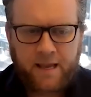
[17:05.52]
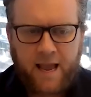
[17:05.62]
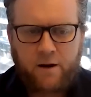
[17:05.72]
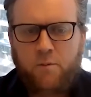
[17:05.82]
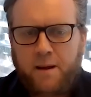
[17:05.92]

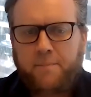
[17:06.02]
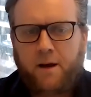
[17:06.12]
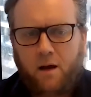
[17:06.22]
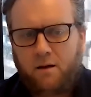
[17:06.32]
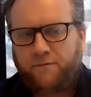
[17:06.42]
And
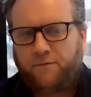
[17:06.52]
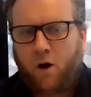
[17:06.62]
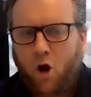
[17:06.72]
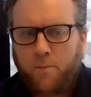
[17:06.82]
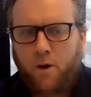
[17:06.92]
remember, for
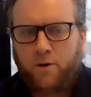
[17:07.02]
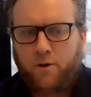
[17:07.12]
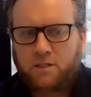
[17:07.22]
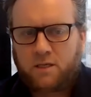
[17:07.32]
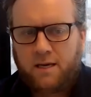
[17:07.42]

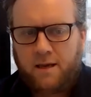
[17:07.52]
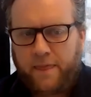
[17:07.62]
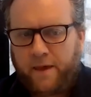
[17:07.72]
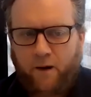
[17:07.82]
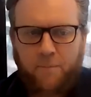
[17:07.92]
homeowners,
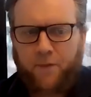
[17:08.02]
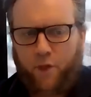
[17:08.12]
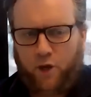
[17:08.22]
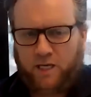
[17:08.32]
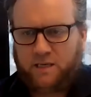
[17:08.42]
they're up
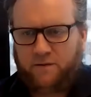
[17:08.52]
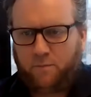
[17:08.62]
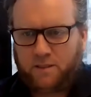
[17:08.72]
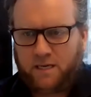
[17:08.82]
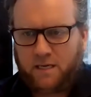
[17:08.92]

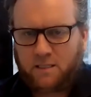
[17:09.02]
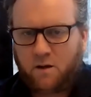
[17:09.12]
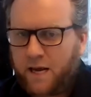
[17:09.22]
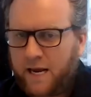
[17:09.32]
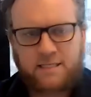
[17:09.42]
37%. So
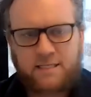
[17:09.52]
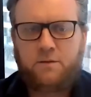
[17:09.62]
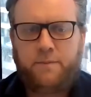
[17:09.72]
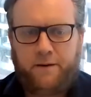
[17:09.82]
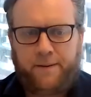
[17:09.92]
it's just
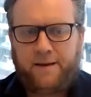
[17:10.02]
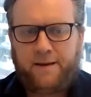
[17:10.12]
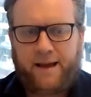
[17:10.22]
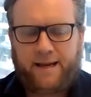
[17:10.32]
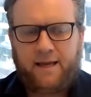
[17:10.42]
a bit of
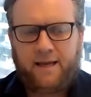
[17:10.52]
payback.